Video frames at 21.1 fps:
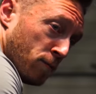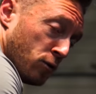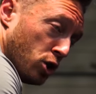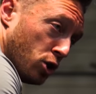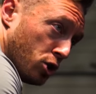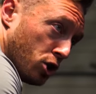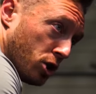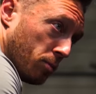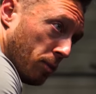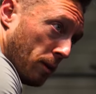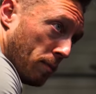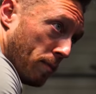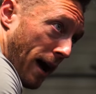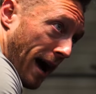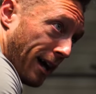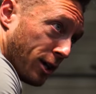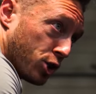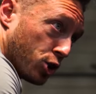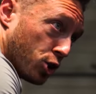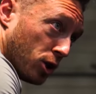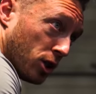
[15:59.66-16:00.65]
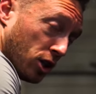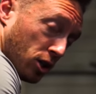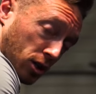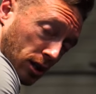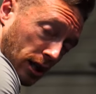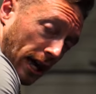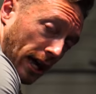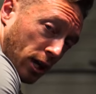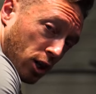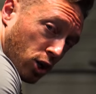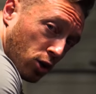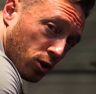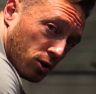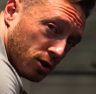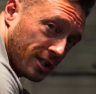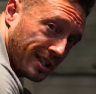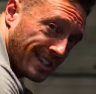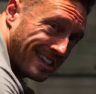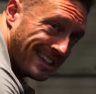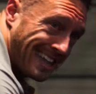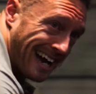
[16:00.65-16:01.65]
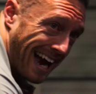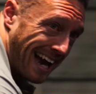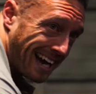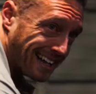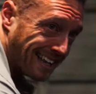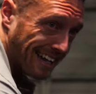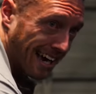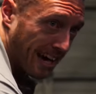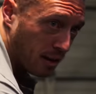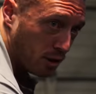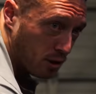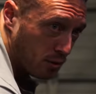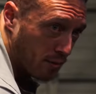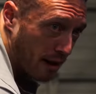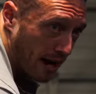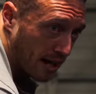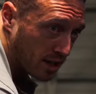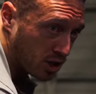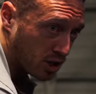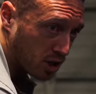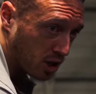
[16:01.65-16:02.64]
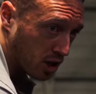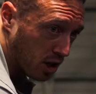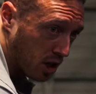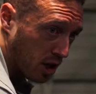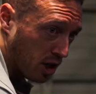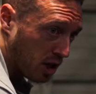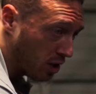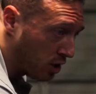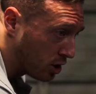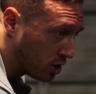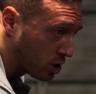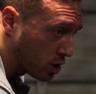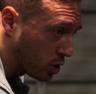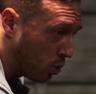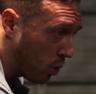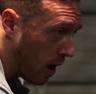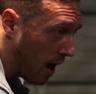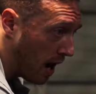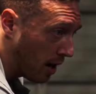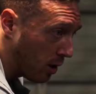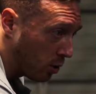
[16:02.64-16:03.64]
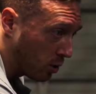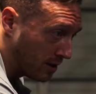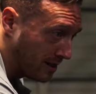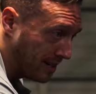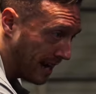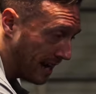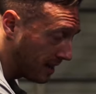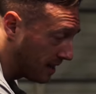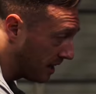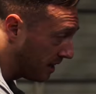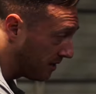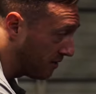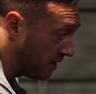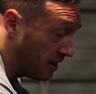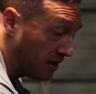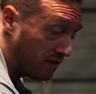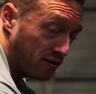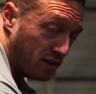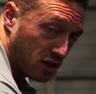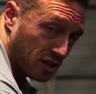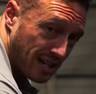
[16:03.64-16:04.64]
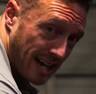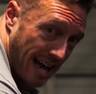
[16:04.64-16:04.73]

You should be mastering your leg curls exactly how you master your squat or deadlift, and if you're